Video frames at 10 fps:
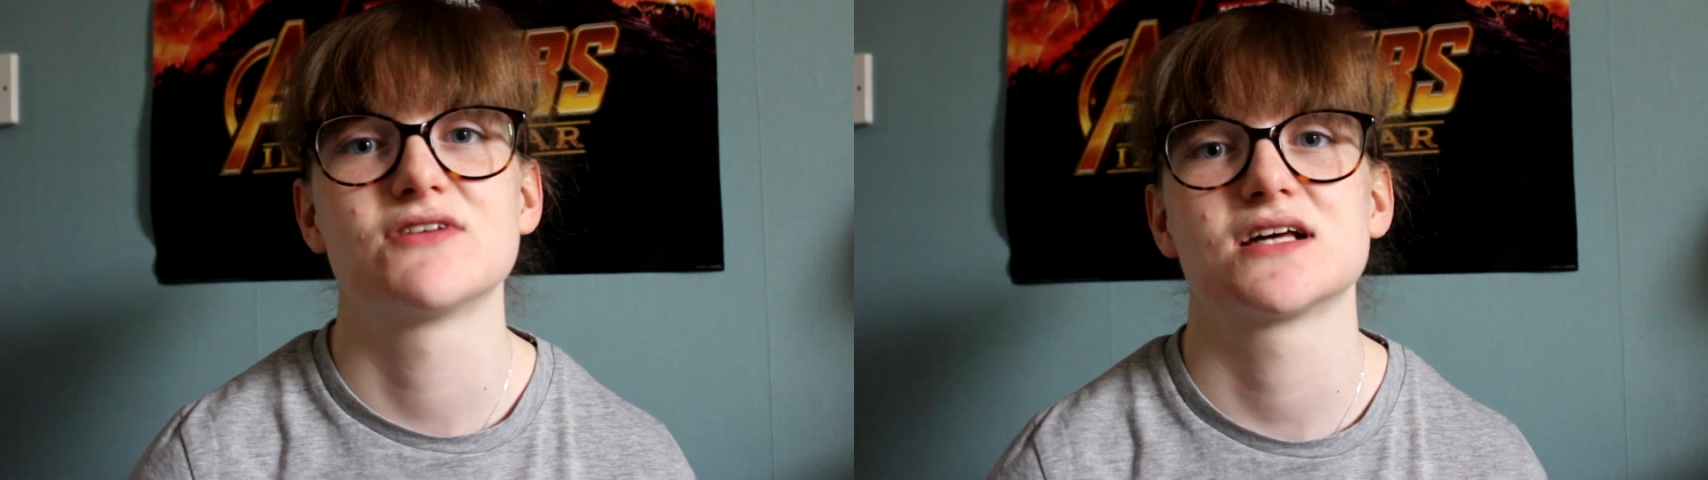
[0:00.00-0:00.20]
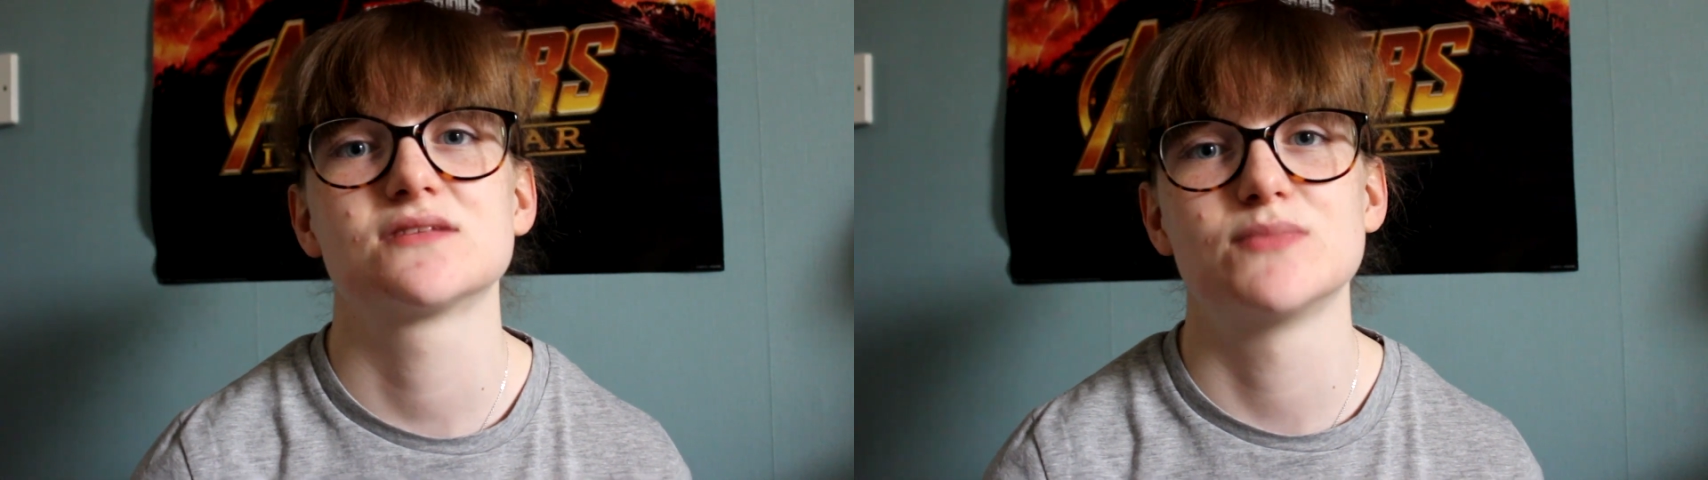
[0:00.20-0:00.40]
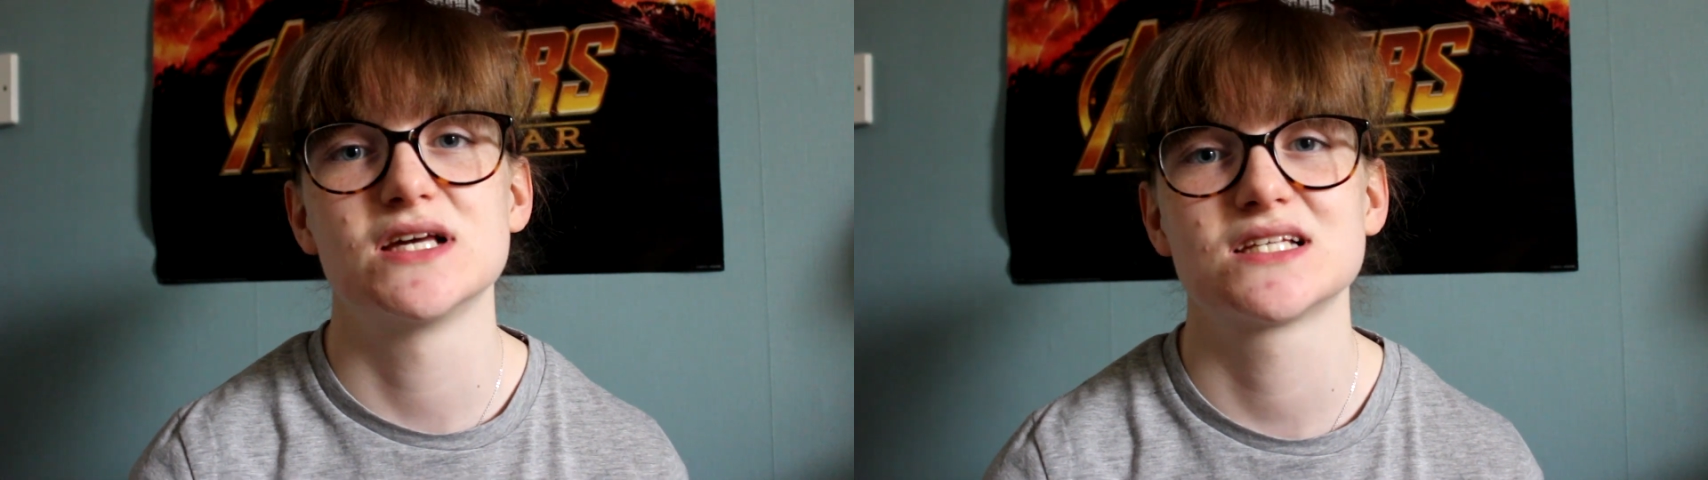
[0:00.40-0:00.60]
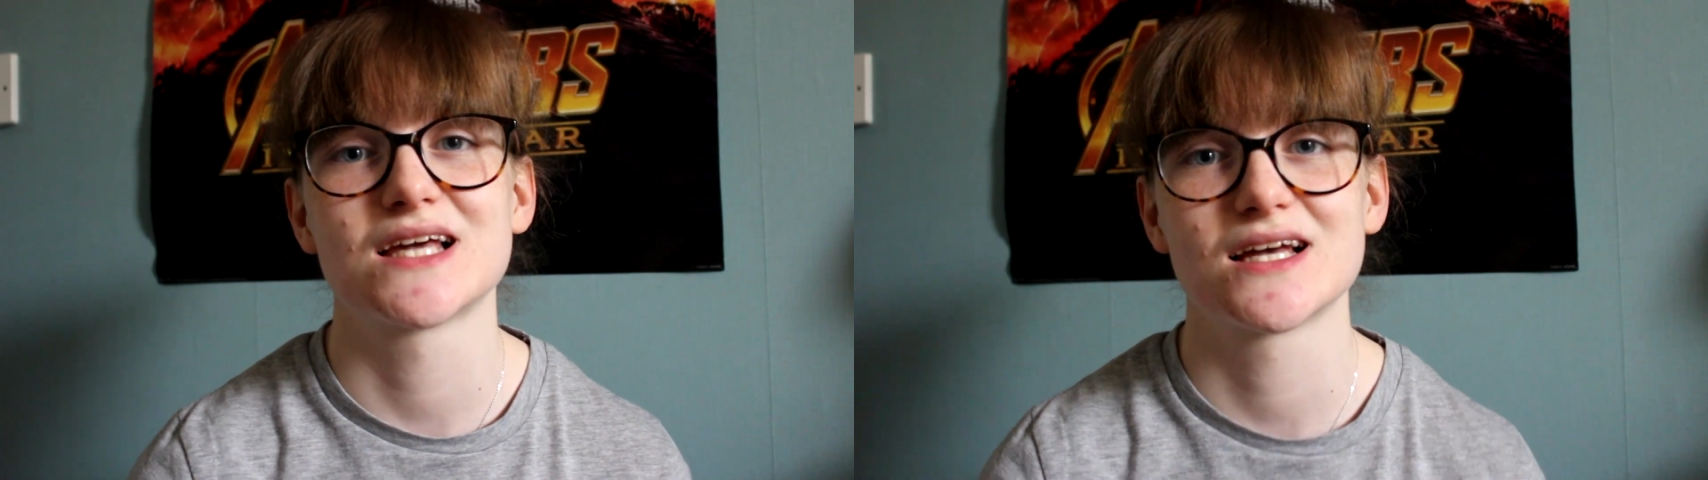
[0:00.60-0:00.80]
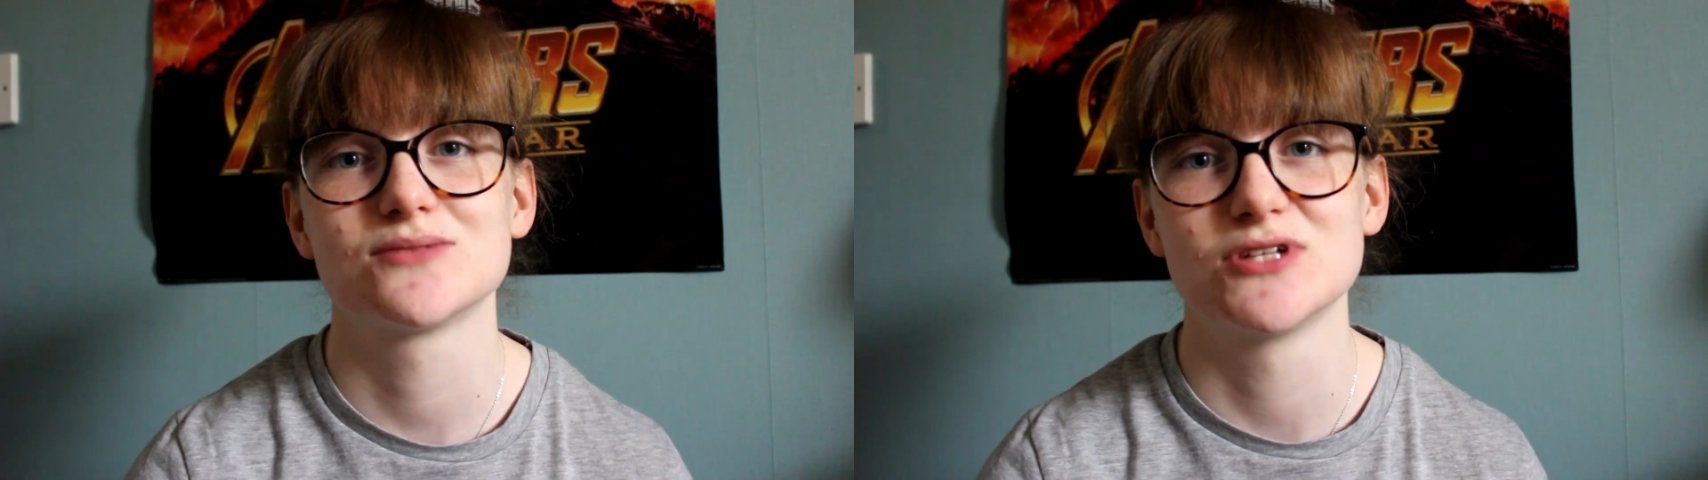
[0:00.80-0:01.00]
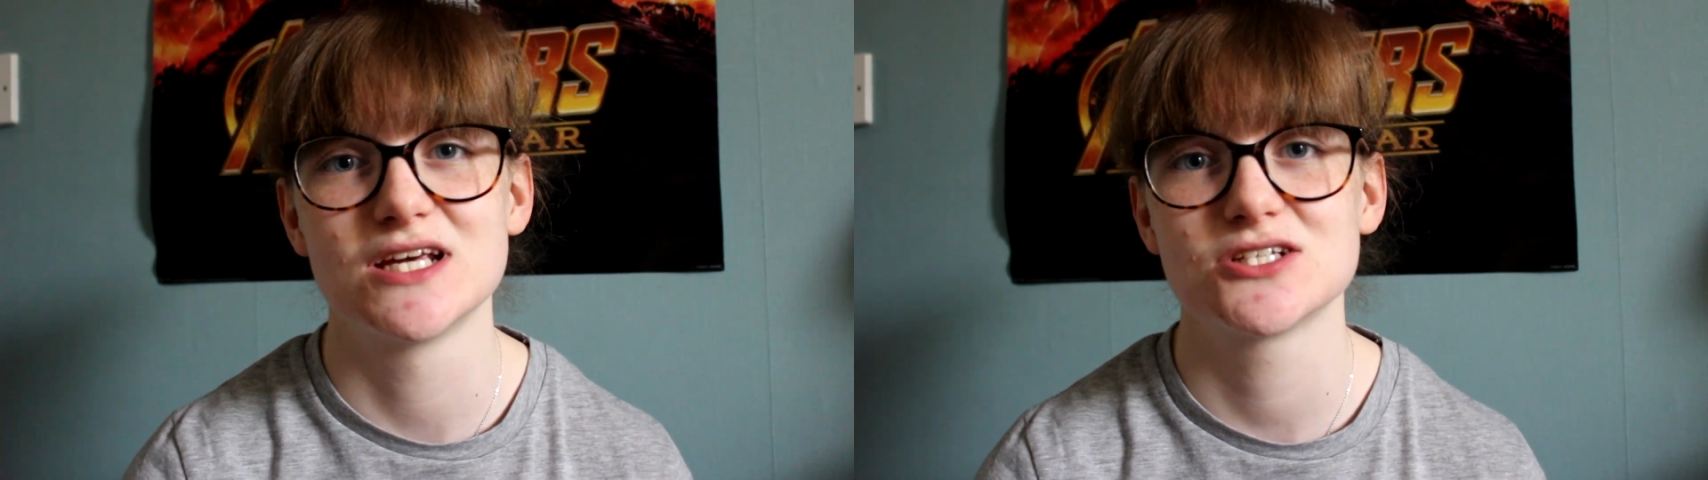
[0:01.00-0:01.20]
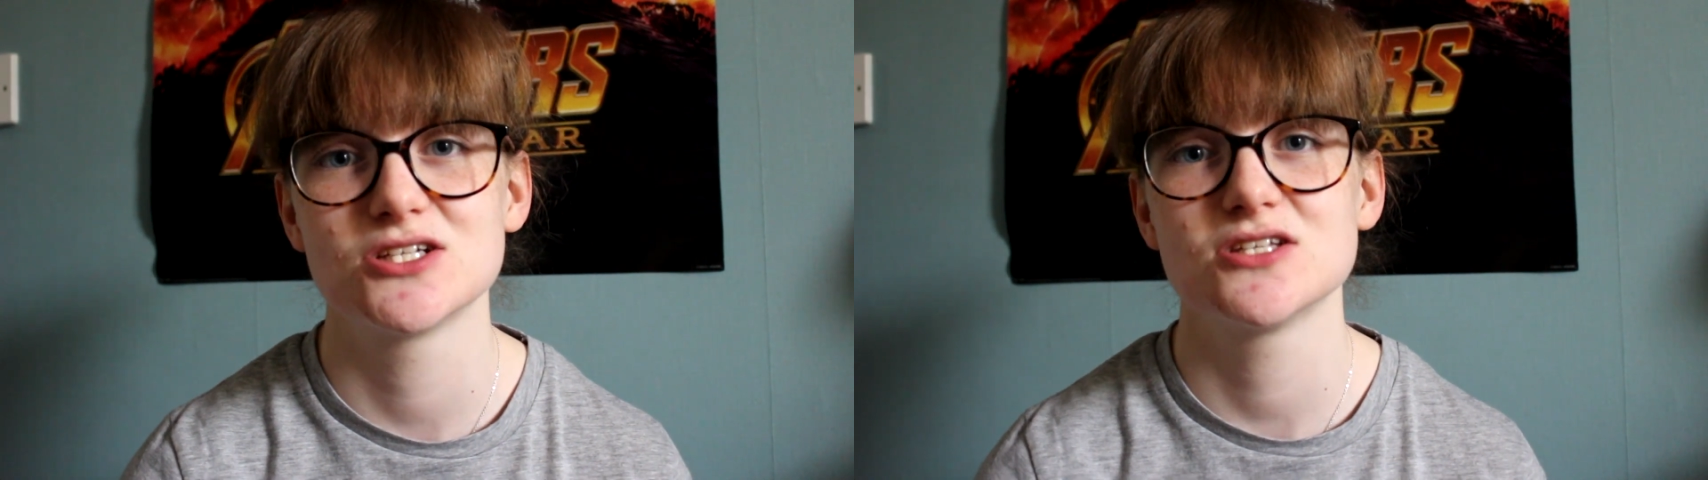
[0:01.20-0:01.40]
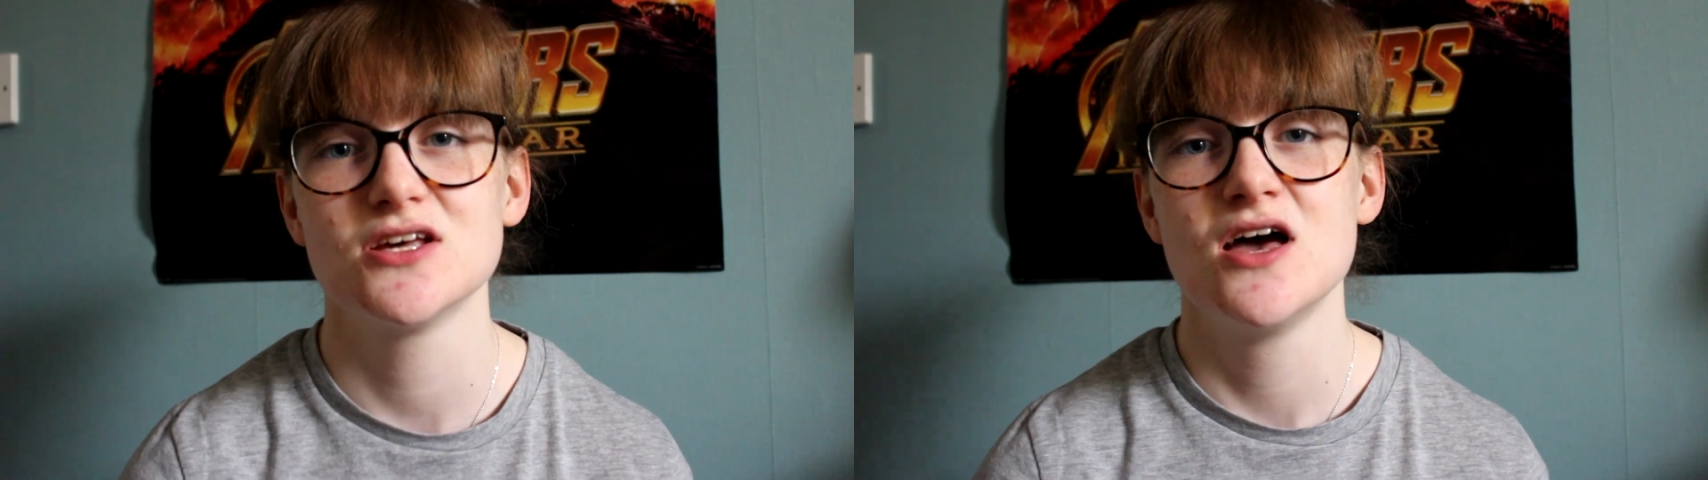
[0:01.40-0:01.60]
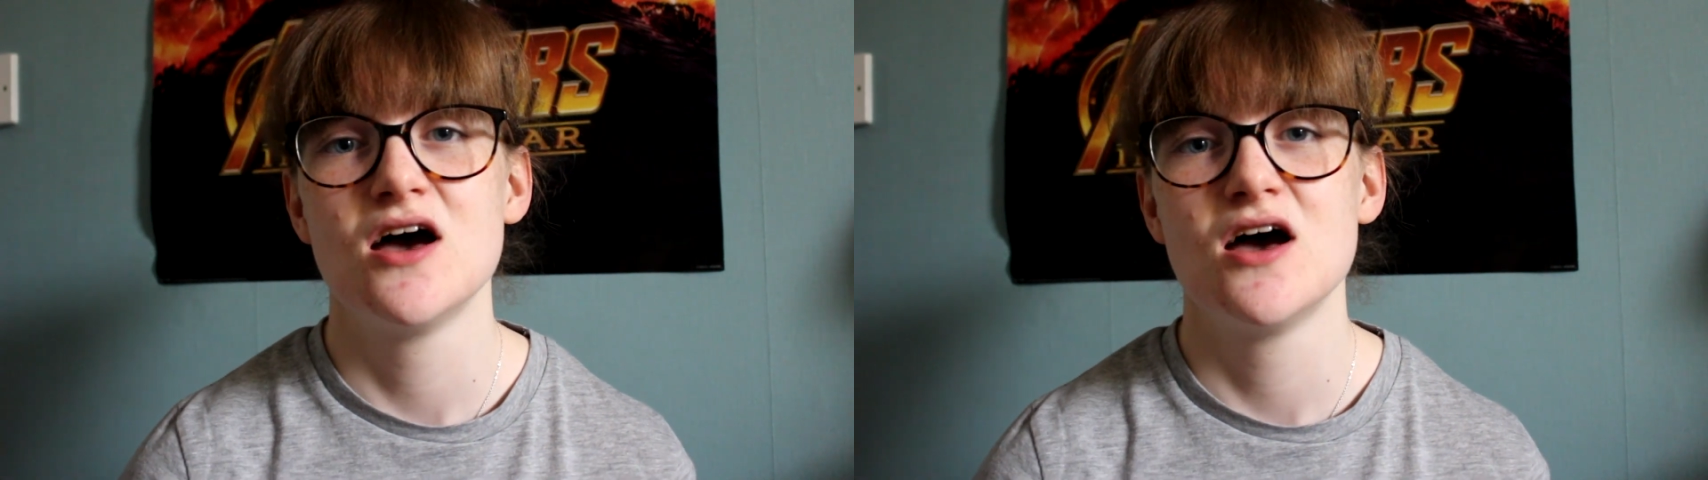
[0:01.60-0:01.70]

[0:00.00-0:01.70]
ex basic explanations,